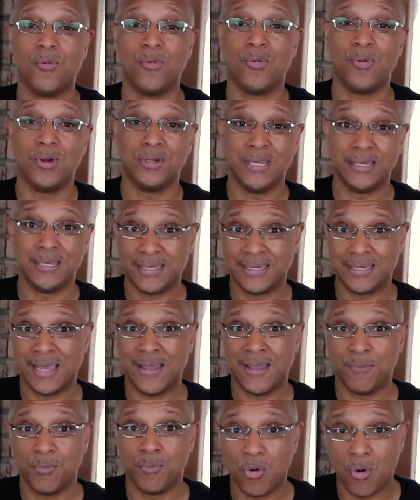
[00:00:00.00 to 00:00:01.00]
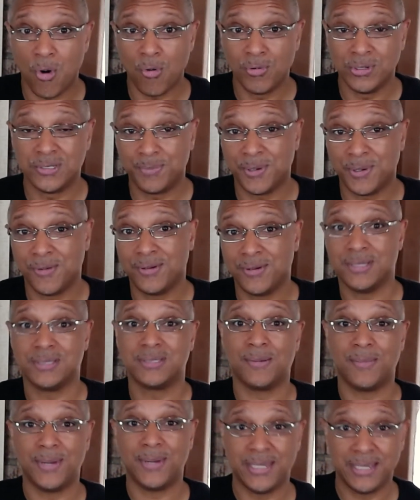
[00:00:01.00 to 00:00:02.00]
or they think they have more Holy Spirit than
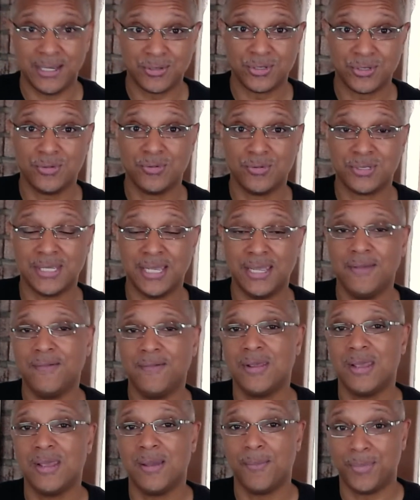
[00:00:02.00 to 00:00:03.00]
somebody else who's saved.